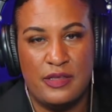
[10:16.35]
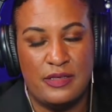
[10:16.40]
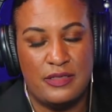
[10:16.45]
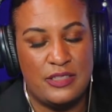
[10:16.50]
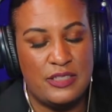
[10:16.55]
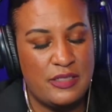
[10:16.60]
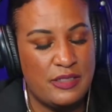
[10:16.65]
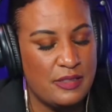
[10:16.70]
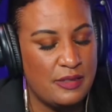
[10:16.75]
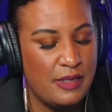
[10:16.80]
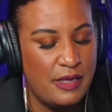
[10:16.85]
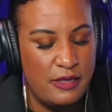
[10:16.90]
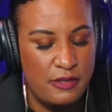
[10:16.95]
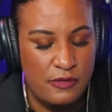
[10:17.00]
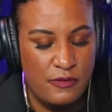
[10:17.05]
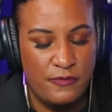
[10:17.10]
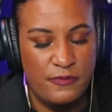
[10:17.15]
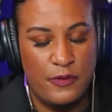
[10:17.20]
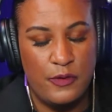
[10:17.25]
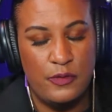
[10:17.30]
it's just
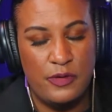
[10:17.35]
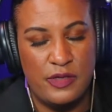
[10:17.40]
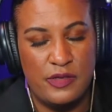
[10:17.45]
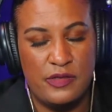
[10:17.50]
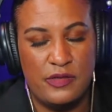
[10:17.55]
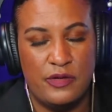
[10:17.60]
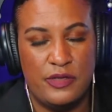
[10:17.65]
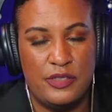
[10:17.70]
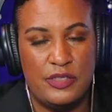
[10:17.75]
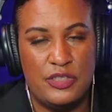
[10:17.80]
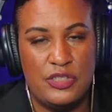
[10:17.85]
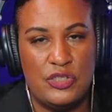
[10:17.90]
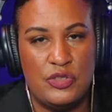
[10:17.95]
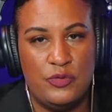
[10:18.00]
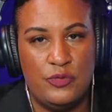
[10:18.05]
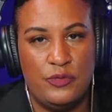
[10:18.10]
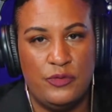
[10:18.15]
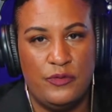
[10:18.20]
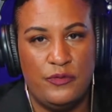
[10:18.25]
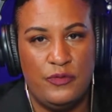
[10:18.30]
laser focused on the
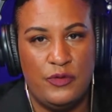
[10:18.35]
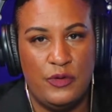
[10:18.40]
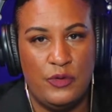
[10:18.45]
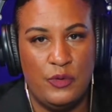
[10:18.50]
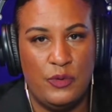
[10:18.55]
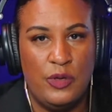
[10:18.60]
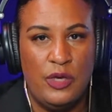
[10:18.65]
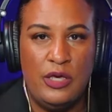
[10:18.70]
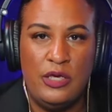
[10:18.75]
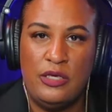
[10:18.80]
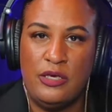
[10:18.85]
two of you.